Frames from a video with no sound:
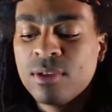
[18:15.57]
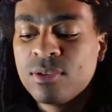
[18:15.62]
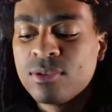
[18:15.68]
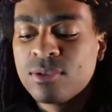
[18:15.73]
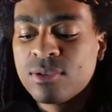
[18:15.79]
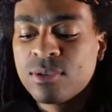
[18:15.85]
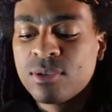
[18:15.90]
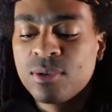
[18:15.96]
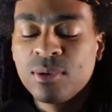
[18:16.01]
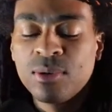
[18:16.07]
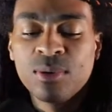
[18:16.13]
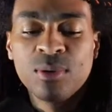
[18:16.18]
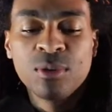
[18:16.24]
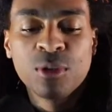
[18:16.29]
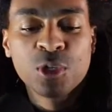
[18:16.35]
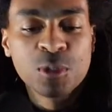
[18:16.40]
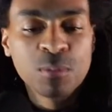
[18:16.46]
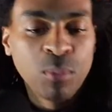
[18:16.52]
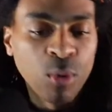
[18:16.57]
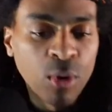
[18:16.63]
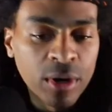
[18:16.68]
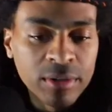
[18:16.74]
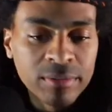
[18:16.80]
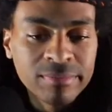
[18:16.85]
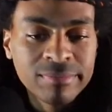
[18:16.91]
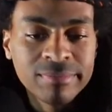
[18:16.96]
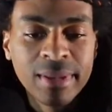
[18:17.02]
to the
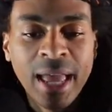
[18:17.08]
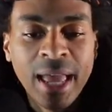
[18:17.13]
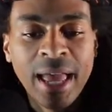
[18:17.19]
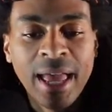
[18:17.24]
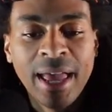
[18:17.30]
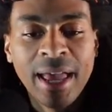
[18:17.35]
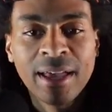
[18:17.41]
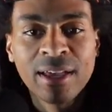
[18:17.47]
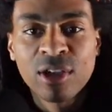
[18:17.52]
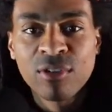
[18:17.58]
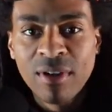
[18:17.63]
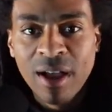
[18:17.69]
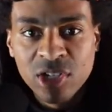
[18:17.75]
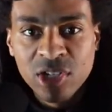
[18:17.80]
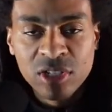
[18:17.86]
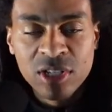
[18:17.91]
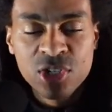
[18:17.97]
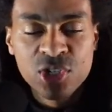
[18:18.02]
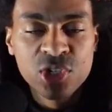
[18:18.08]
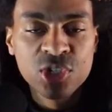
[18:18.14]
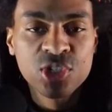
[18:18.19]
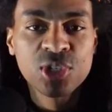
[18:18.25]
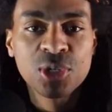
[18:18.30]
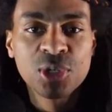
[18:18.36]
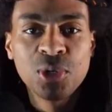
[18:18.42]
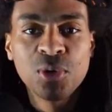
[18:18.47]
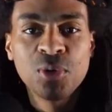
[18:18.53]
sport. And congratulations
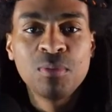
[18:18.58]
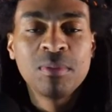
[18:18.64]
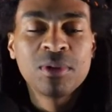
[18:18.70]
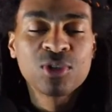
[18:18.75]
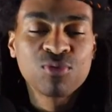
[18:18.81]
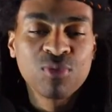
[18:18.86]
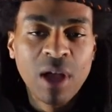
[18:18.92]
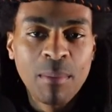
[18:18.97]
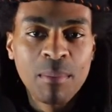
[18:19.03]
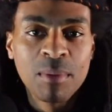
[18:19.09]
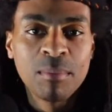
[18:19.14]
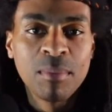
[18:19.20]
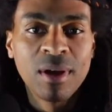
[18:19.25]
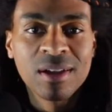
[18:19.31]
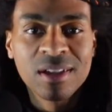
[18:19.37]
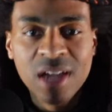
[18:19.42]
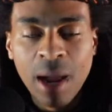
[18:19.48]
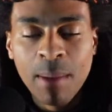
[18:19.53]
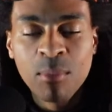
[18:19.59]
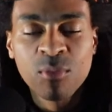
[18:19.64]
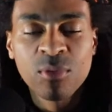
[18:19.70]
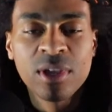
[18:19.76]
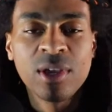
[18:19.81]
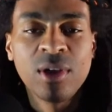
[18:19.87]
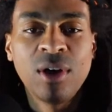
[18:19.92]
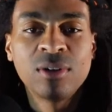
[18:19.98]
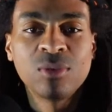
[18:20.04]
to you, Miss Robin
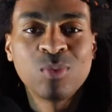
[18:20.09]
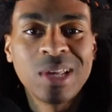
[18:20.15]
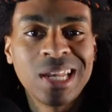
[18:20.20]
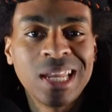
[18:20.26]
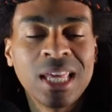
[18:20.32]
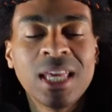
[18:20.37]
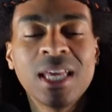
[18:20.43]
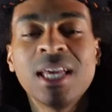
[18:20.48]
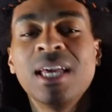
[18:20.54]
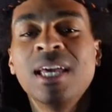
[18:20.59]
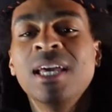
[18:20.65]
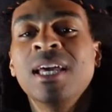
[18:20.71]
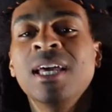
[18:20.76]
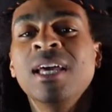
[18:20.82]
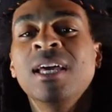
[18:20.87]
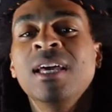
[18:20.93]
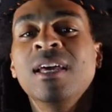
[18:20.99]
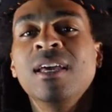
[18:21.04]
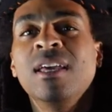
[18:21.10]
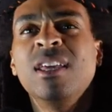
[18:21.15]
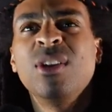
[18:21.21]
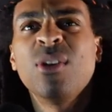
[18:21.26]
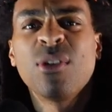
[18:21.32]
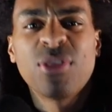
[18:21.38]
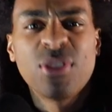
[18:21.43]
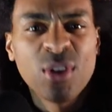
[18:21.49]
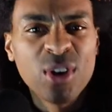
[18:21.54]
Montgomery, on winning
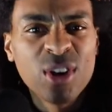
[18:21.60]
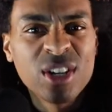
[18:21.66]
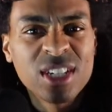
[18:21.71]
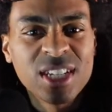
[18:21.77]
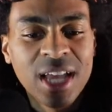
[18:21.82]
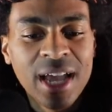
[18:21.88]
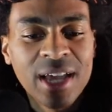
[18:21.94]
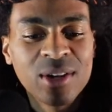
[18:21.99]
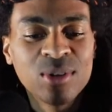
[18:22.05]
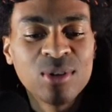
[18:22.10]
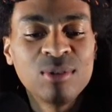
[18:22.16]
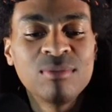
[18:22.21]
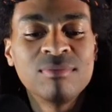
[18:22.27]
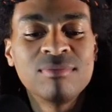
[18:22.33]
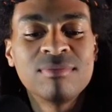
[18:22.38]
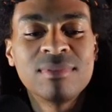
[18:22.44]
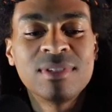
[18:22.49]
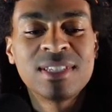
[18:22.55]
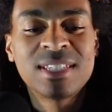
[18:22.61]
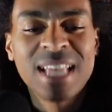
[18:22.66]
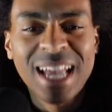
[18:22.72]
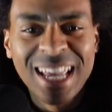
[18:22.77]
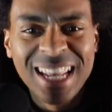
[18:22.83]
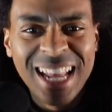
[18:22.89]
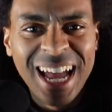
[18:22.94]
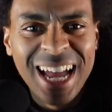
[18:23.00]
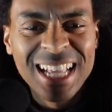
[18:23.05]
your third title,
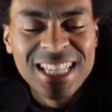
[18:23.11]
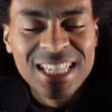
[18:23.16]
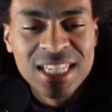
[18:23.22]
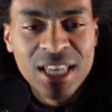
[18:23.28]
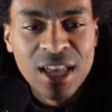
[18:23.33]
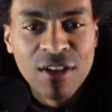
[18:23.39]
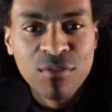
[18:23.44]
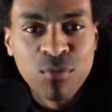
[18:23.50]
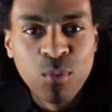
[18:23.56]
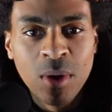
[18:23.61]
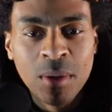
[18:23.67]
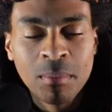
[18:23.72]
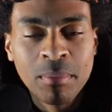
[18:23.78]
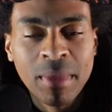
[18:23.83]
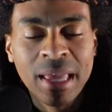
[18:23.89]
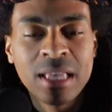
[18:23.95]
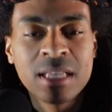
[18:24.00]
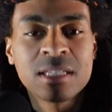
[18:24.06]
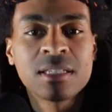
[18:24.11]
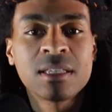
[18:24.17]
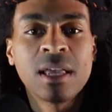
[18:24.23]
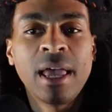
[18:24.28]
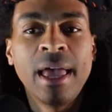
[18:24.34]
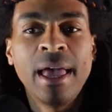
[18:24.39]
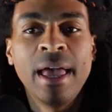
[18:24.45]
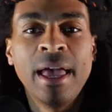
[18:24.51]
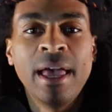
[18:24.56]
second ITF one based.
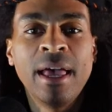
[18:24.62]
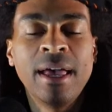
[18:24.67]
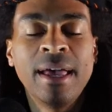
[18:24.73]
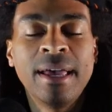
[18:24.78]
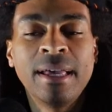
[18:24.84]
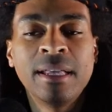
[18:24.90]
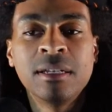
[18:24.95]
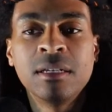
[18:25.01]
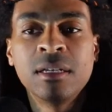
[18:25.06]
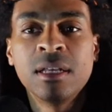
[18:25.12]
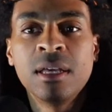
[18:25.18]
And